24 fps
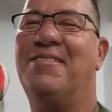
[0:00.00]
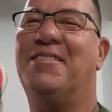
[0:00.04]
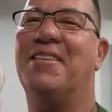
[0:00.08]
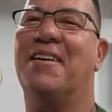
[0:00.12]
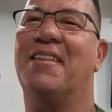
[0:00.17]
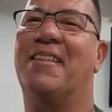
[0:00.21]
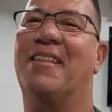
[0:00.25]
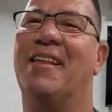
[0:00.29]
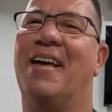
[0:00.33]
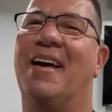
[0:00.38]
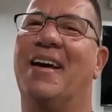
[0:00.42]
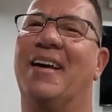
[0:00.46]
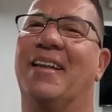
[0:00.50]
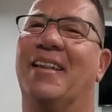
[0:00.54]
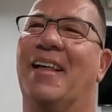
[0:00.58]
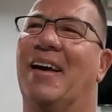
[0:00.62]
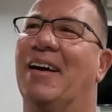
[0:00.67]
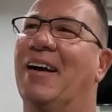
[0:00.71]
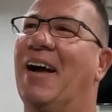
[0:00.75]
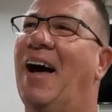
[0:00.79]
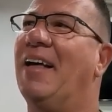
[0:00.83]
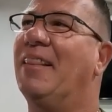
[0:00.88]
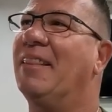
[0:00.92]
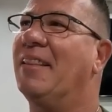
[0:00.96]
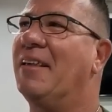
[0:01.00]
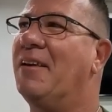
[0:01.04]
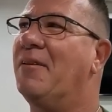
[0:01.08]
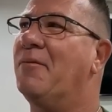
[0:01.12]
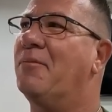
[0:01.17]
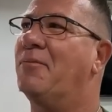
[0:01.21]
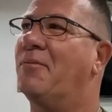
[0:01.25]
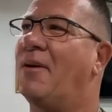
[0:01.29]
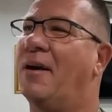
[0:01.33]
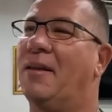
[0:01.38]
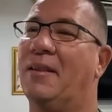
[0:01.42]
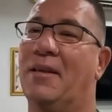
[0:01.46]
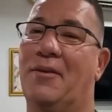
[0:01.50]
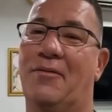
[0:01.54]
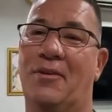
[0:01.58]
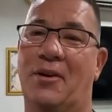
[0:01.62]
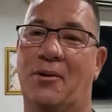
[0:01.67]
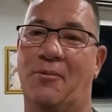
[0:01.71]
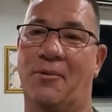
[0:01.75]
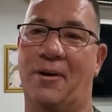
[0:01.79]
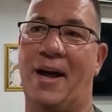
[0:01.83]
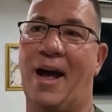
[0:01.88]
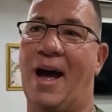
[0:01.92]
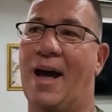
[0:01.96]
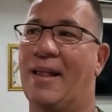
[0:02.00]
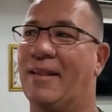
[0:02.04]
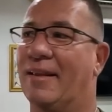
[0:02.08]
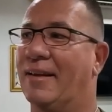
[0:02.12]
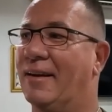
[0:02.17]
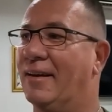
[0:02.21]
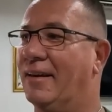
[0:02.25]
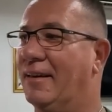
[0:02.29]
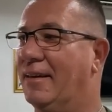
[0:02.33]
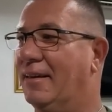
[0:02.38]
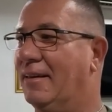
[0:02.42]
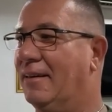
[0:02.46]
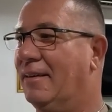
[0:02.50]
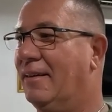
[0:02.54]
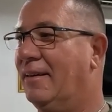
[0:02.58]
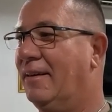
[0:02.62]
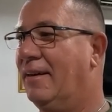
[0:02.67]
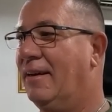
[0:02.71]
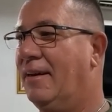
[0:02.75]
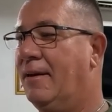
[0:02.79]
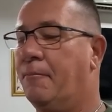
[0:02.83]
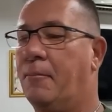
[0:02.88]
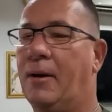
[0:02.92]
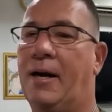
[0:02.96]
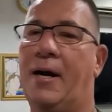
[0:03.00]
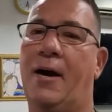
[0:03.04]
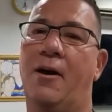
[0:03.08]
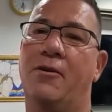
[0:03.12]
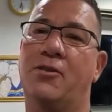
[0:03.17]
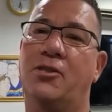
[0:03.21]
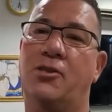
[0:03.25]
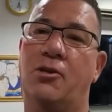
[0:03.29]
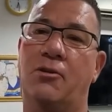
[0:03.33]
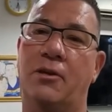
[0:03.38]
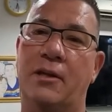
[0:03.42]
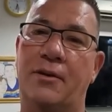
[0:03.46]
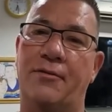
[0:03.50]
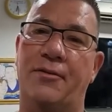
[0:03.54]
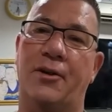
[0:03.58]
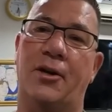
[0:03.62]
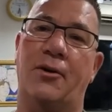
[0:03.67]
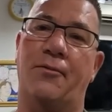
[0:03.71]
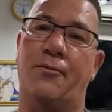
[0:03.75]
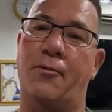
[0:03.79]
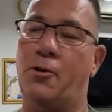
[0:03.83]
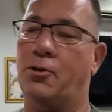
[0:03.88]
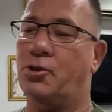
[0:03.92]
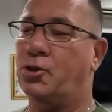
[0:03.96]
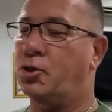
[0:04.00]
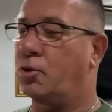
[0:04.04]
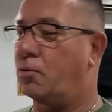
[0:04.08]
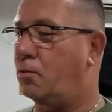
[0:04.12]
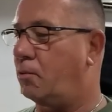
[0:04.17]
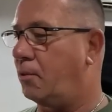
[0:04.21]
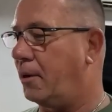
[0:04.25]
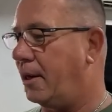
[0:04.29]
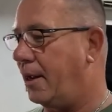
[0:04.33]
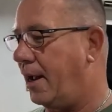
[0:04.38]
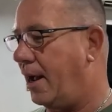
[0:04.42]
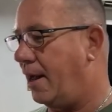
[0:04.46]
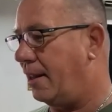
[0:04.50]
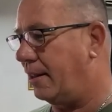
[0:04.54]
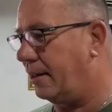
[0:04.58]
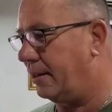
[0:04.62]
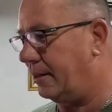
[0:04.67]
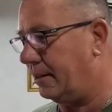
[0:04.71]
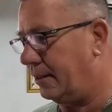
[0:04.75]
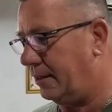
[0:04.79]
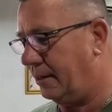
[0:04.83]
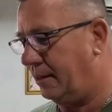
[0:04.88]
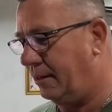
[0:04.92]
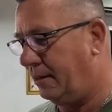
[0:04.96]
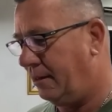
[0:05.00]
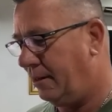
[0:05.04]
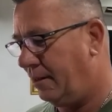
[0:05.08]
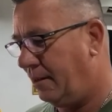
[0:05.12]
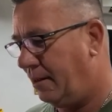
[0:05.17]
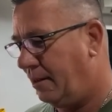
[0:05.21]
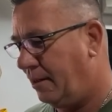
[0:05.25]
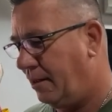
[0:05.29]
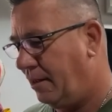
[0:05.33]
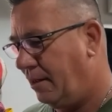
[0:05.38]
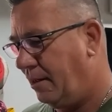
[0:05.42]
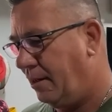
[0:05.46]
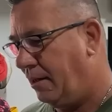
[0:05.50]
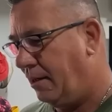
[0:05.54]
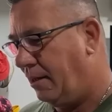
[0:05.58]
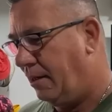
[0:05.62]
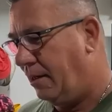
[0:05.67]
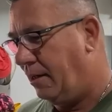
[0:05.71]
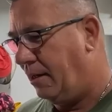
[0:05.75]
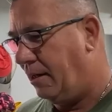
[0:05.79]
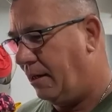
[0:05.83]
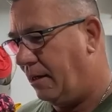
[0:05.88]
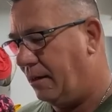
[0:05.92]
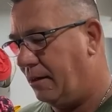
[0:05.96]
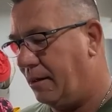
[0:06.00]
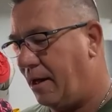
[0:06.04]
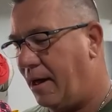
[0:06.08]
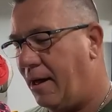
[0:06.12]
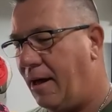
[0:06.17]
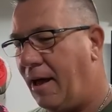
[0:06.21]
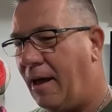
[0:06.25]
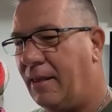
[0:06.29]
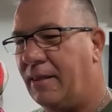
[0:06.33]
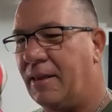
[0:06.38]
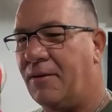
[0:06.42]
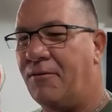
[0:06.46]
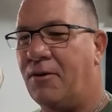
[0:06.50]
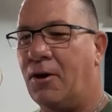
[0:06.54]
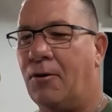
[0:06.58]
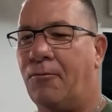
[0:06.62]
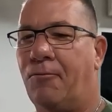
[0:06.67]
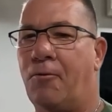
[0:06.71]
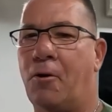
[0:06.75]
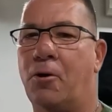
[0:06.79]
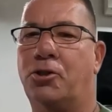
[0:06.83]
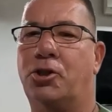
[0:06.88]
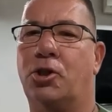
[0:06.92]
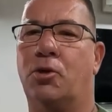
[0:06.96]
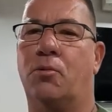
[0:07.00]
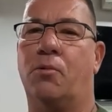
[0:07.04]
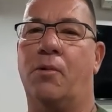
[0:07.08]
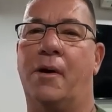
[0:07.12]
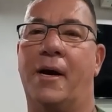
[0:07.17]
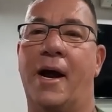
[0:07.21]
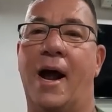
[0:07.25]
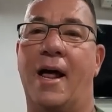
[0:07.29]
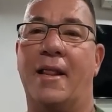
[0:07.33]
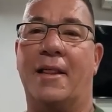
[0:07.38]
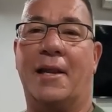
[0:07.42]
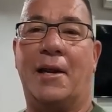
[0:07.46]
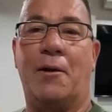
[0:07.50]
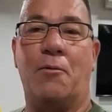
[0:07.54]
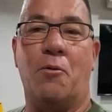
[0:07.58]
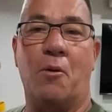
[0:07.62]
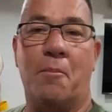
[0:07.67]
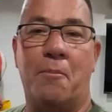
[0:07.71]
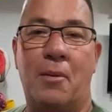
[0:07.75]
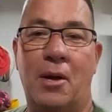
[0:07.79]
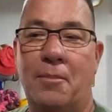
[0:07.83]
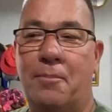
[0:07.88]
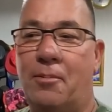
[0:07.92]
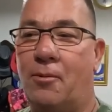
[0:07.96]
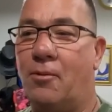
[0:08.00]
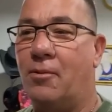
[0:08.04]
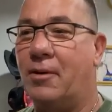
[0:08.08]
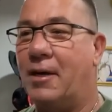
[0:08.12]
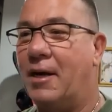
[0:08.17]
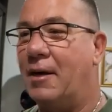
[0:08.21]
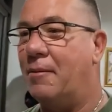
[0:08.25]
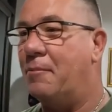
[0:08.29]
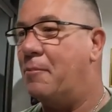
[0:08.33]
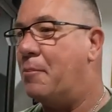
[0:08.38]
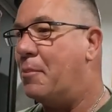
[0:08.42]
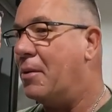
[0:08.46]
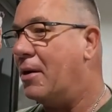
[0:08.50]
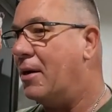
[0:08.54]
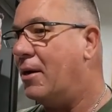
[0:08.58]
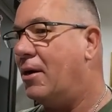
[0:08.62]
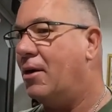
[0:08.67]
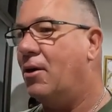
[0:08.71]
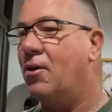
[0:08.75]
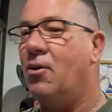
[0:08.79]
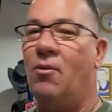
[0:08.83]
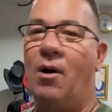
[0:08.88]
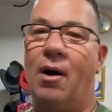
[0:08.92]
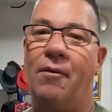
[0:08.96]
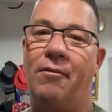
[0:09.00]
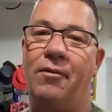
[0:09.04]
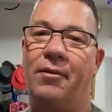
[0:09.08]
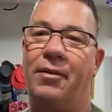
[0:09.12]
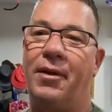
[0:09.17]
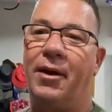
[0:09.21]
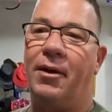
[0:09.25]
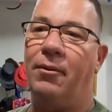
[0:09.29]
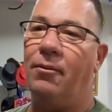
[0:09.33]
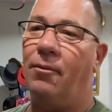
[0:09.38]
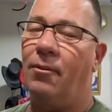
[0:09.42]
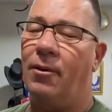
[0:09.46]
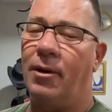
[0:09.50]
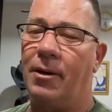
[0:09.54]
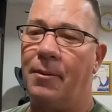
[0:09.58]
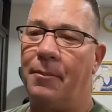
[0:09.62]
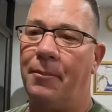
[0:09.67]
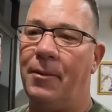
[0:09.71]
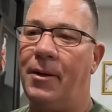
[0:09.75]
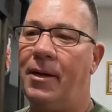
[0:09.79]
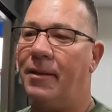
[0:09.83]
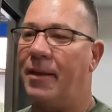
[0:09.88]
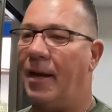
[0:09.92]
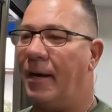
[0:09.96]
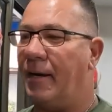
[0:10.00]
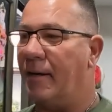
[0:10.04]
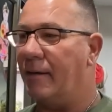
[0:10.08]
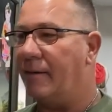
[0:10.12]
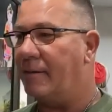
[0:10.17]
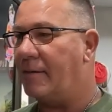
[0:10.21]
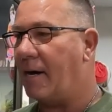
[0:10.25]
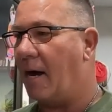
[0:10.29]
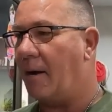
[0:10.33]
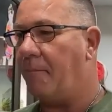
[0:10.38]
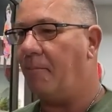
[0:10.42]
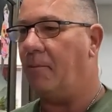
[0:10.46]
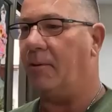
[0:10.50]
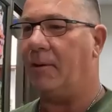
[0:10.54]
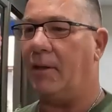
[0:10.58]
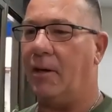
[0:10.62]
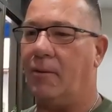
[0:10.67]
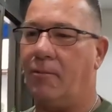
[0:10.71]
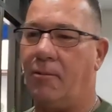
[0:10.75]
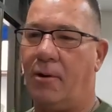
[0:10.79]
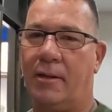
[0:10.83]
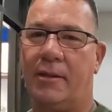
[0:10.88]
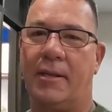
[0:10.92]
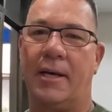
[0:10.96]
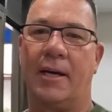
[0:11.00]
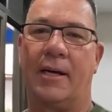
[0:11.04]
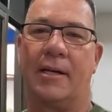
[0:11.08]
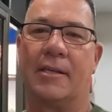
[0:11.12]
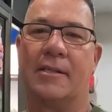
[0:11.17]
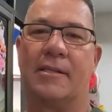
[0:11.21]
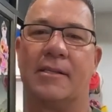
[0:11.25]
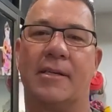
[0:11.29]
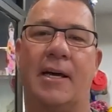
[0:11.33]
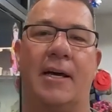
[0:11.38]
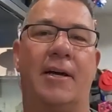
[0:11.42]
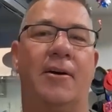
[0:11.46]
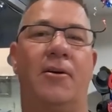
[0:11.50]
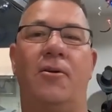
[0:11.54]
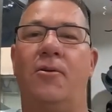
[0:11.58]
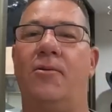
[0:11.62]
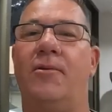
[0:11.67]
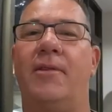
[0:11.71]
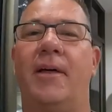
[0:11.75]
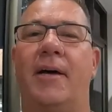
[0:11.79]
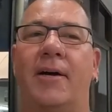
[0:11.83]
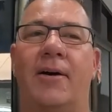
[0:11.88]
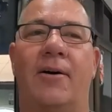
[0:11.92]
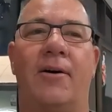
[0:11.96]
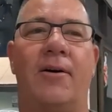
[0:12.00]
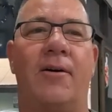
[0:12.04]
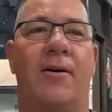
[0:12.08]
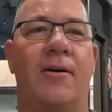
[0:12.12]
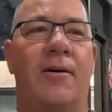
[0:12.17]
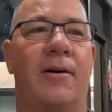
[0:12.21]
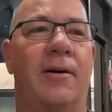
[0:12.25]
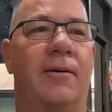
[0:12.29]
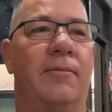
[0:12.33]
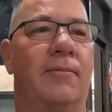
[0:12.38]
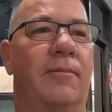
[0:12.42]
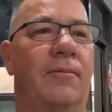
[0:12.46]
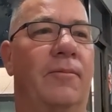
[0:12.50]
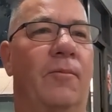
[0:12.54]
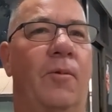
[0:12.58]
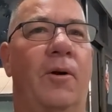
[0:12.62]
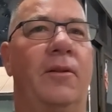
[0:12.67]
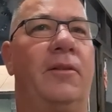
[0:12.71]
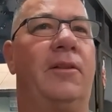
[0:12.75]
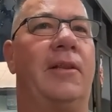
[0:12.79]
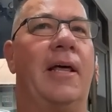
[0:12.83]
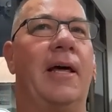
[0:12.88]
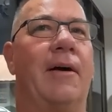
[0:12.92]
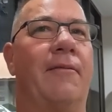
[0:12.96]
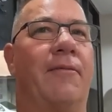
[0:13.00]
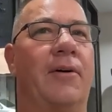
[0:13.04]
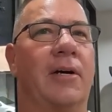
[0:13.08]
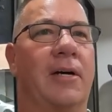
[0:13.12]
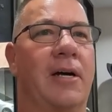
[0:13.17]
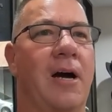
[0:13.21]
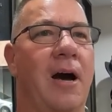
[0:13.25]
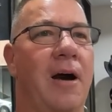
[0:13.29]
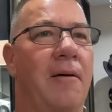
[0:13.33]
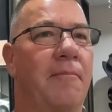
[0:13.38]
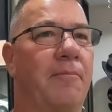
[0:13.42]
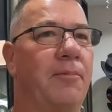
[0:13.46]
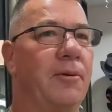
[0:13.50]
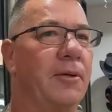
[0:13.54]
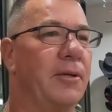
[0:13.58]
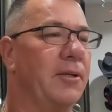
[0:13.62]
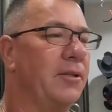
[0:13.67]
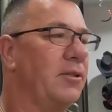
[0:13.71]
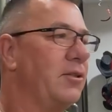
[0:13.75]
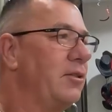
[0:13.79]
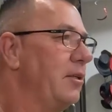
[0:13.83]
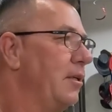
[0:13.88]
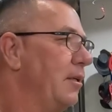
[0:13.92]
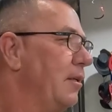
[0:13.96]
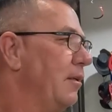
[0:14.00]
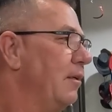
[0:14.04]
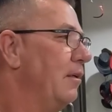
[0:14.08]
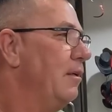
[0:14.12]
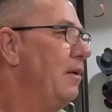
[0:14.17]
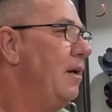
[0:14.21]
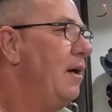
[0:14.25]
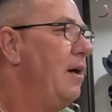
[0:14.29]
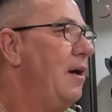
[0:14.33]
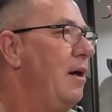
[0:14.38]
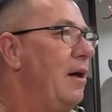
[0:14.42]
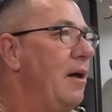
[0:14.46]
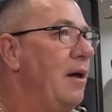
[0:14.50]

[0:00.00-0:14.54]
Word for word: Here's the thing: like I live I live in a reality, but I also live in a virtual reality. I live in a virtual reality where people can be whoever they want to be. They can type what they want. They can say who they are and what they have accomplished, and